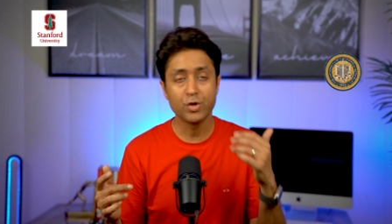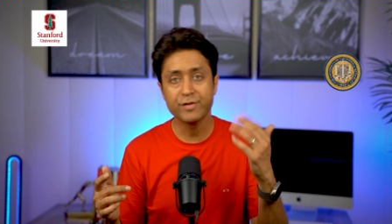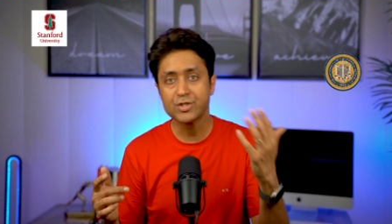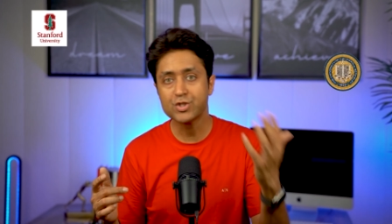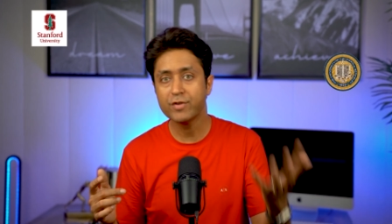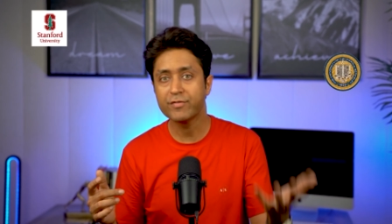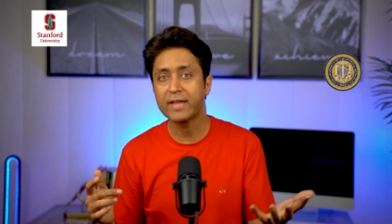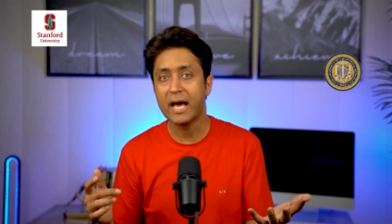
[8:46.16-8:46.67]

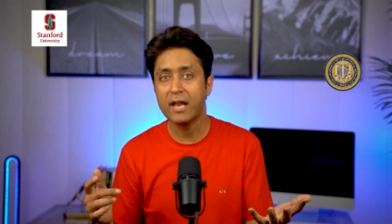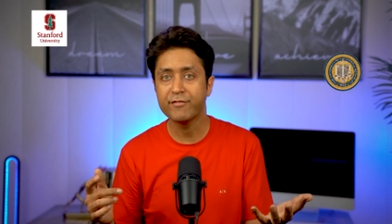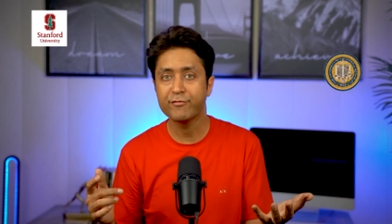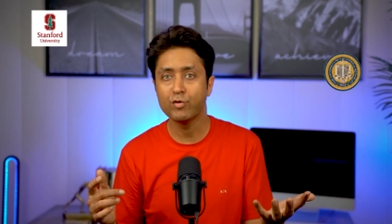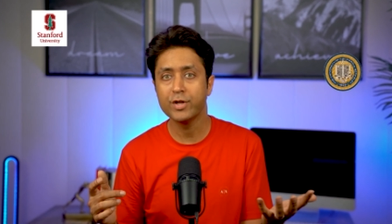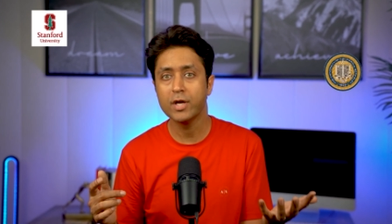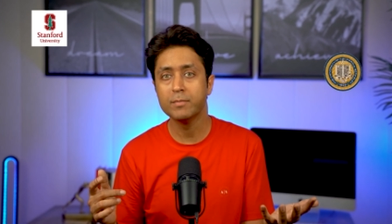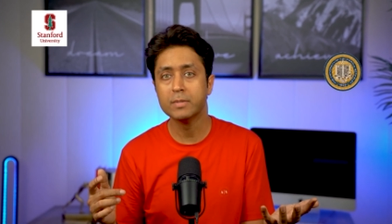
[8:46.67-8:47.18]
University of
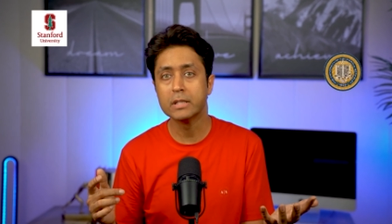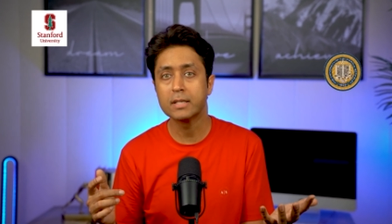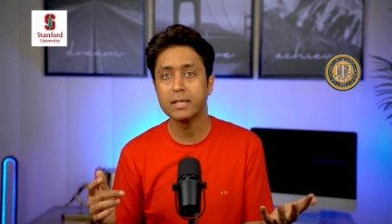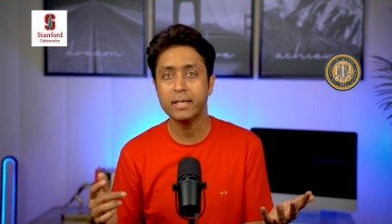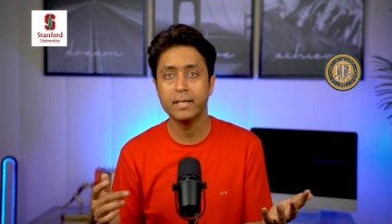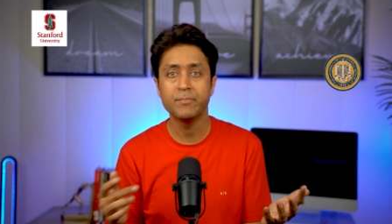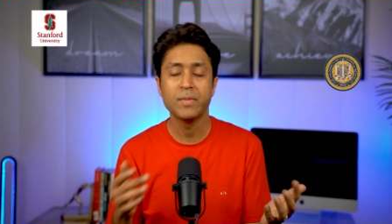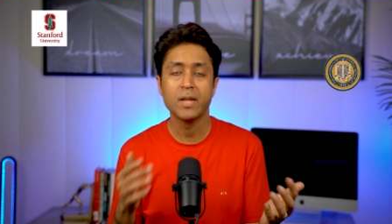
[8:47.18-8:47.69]
California,
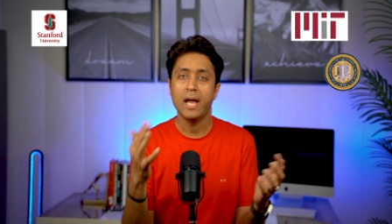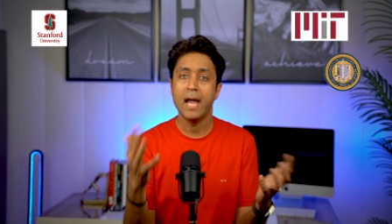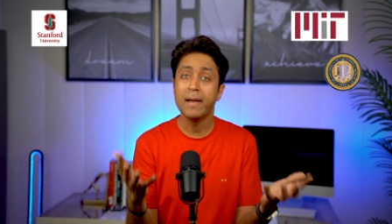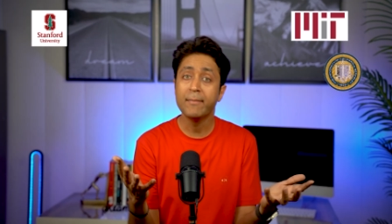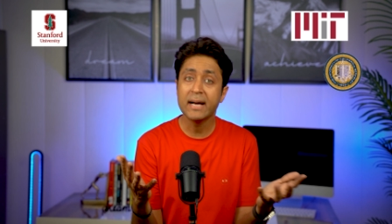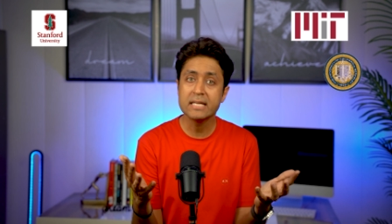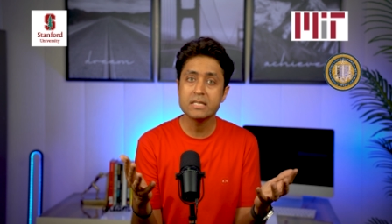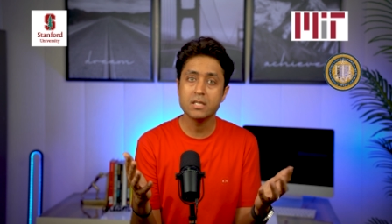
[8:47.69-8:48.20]
Berkeley,
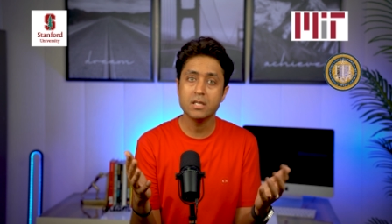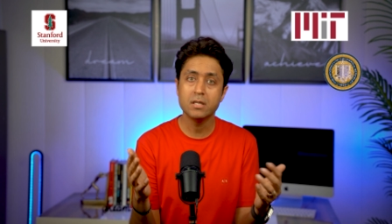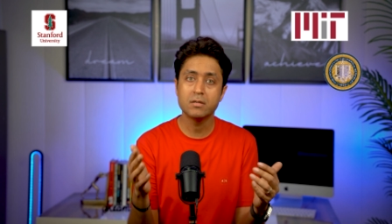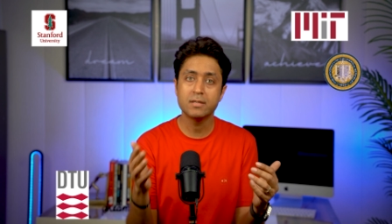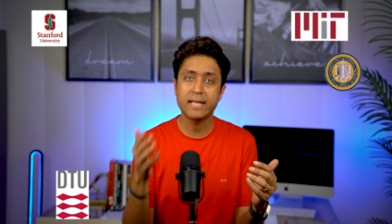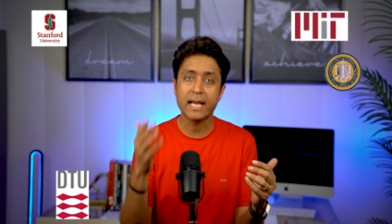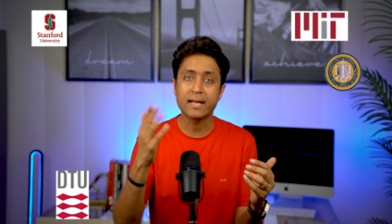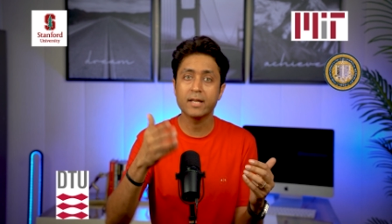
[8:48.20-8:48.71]

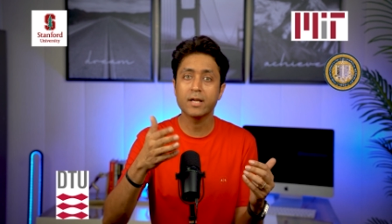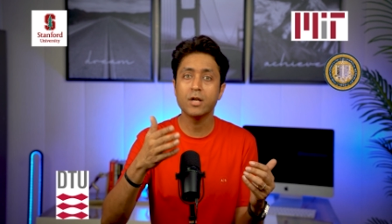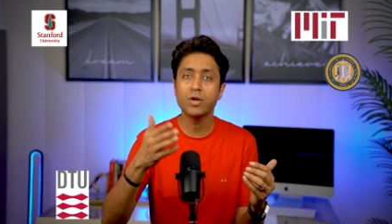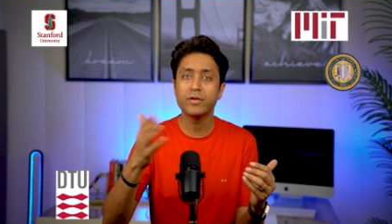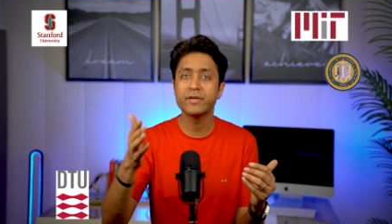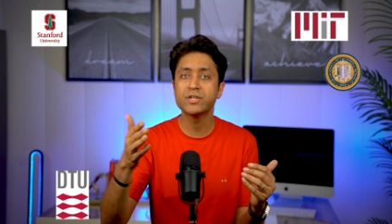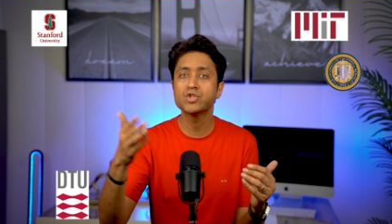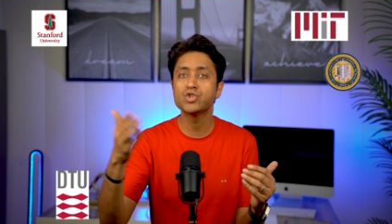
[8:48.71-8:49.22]
MIT, Technical
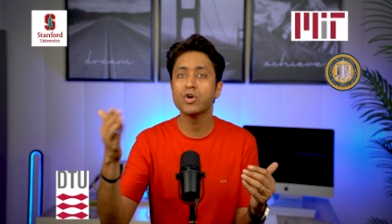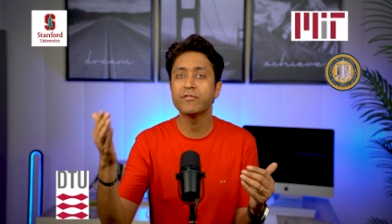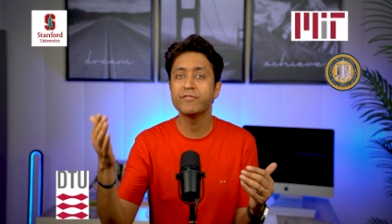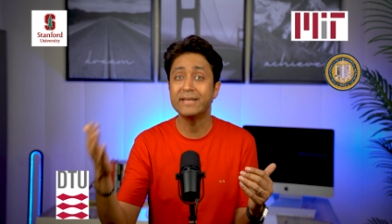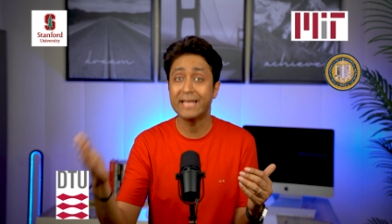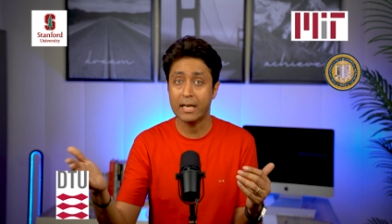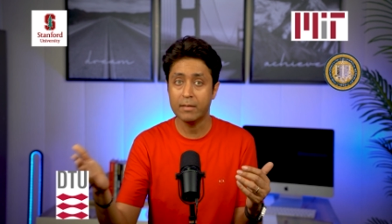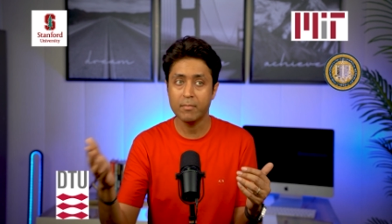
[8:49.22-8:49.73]
University
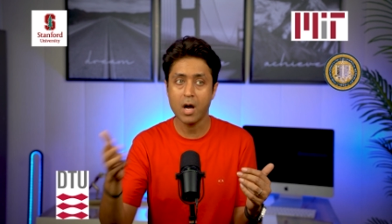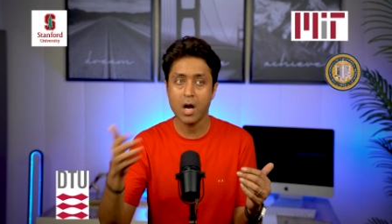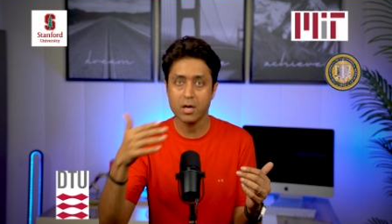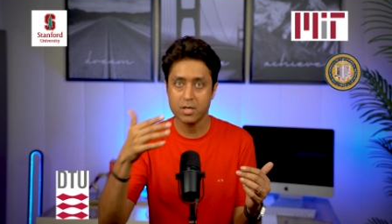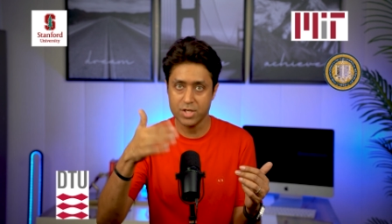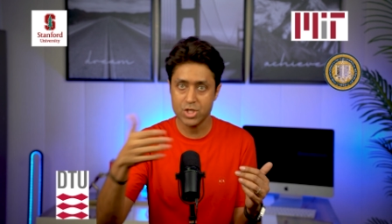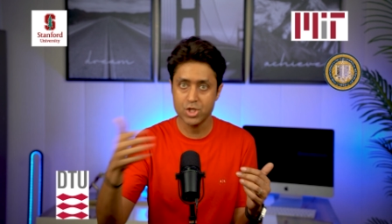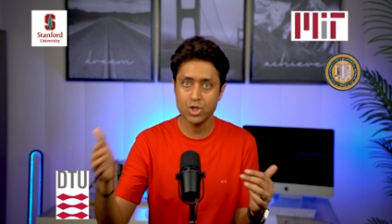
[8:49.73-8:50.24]
of
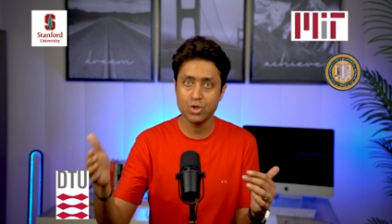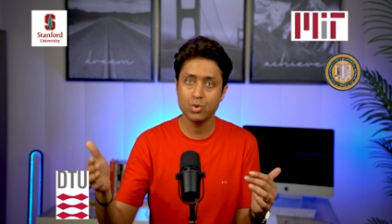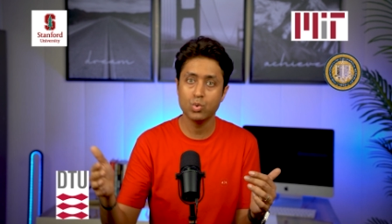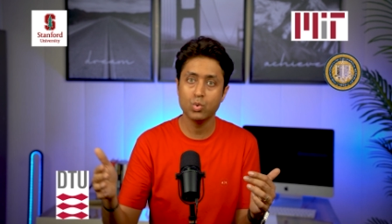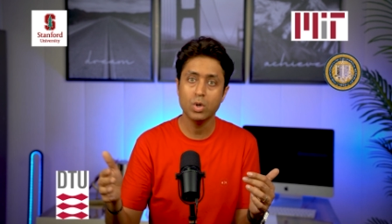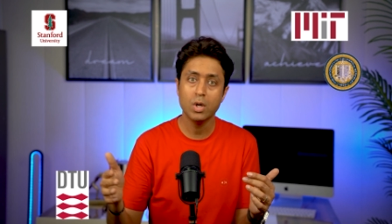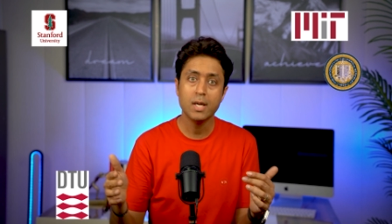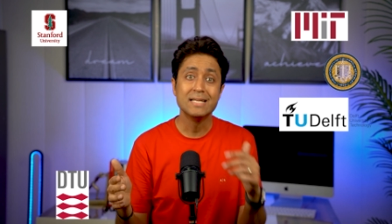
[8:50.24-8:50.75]
Denmark,
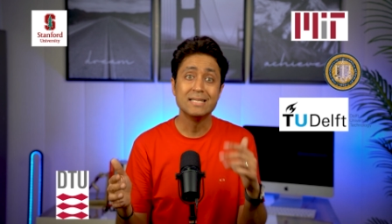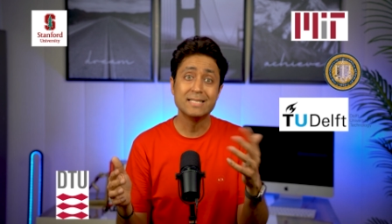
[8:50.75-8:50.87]
DTU,